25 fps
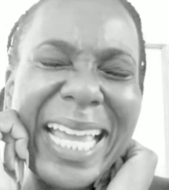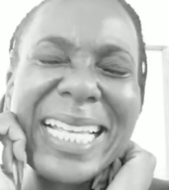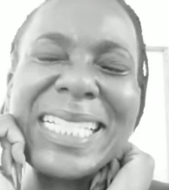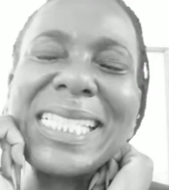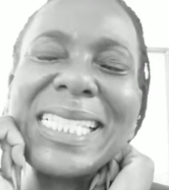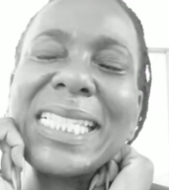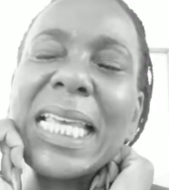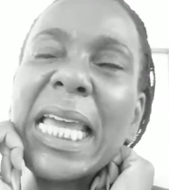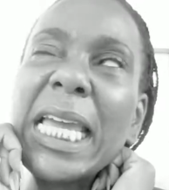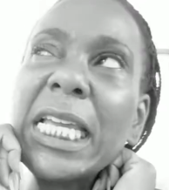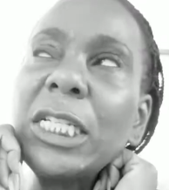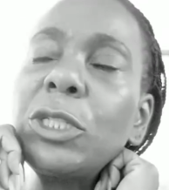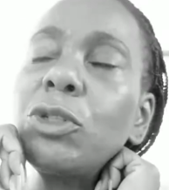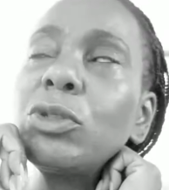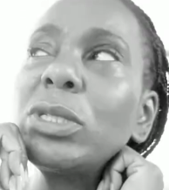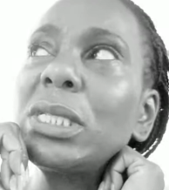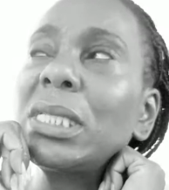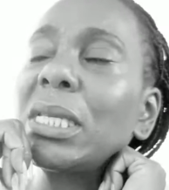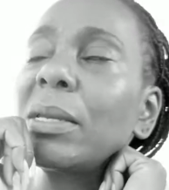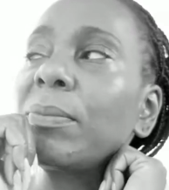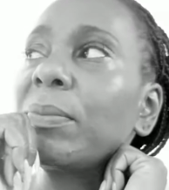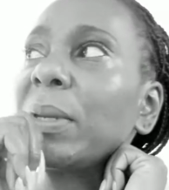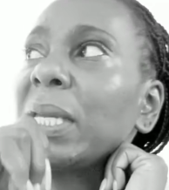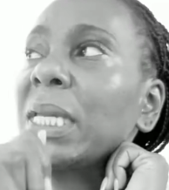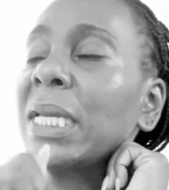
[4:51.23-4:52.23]
It's
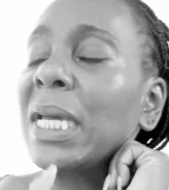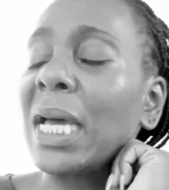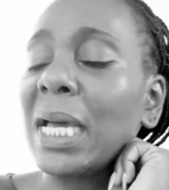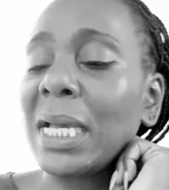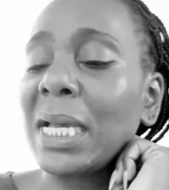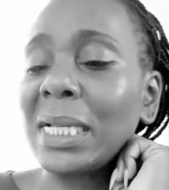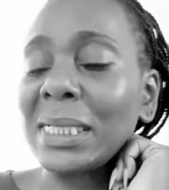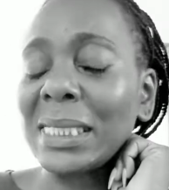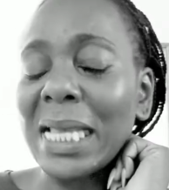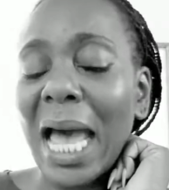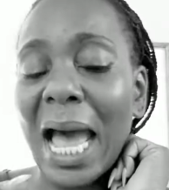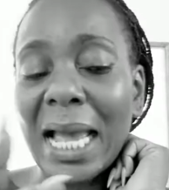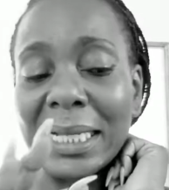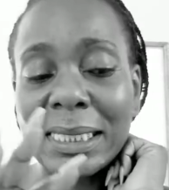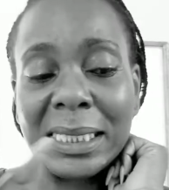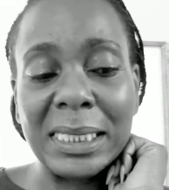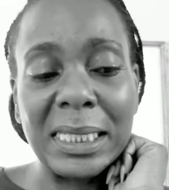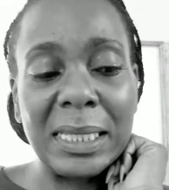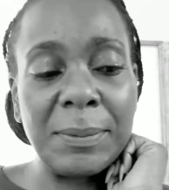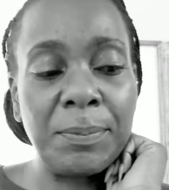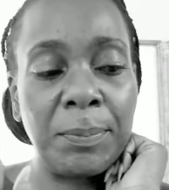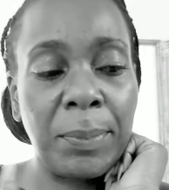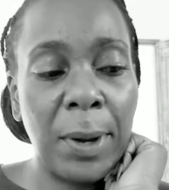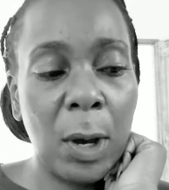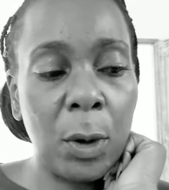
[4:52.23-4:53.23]
interesting because I
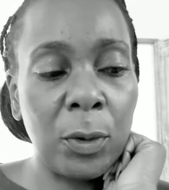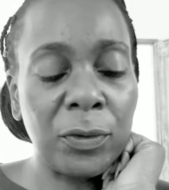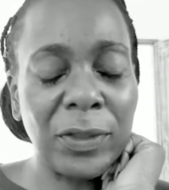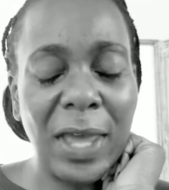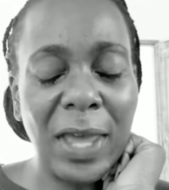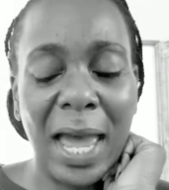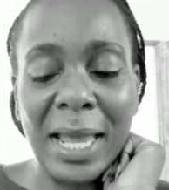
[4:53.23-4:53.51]
see both.